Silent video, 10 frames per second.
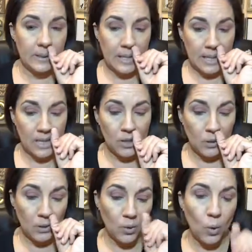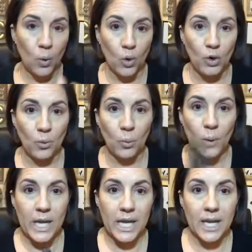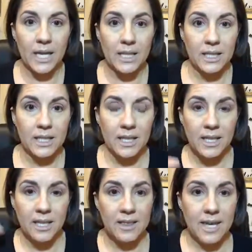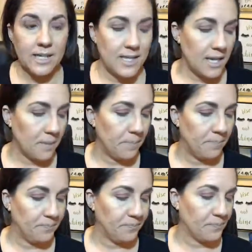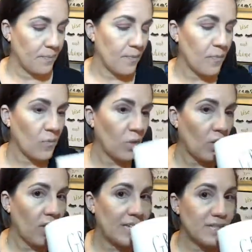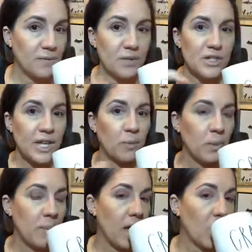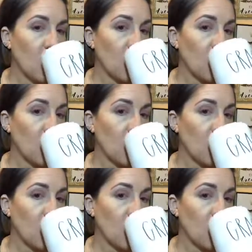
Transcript: the unicorn wing. That day. That's the first day we met.